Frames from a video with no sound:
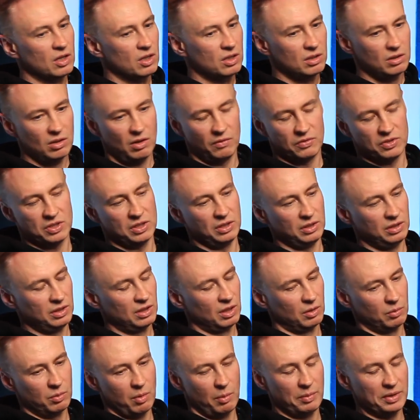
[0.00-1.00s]
obviously, you
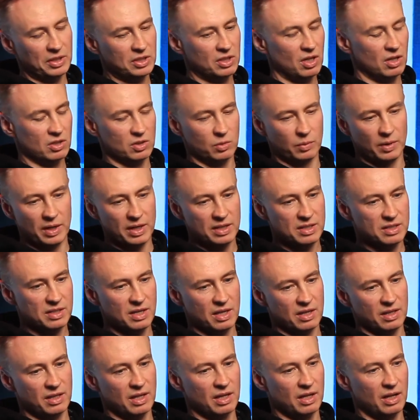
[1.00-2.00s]
know, when we started working
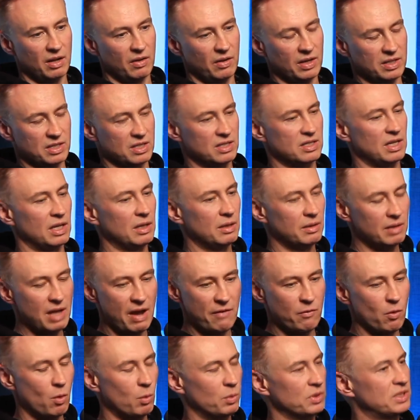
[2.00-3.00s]
together, then, as I say,
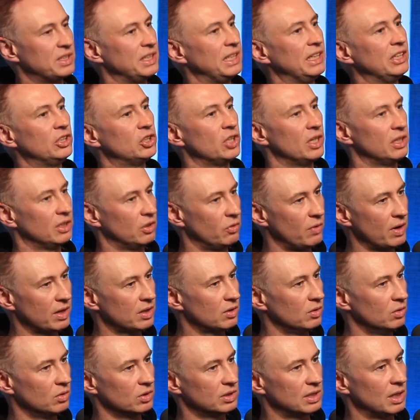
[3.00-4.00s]
everyone was DJing the
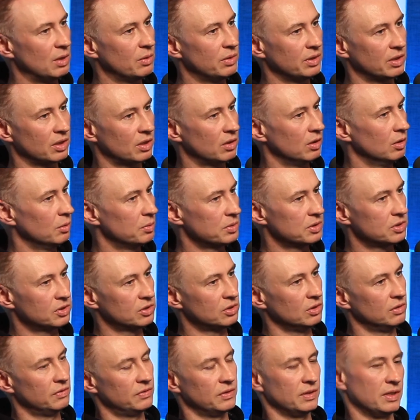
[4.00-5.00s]
records out in the clubs and
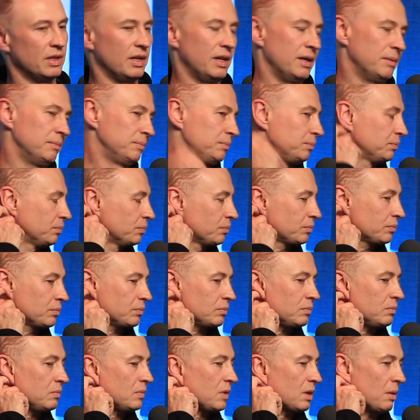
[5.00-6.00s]
stuff and
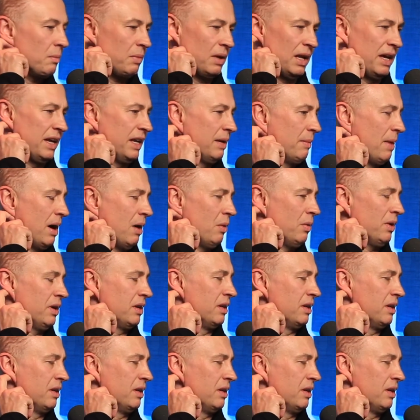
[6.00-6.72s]
playing them out.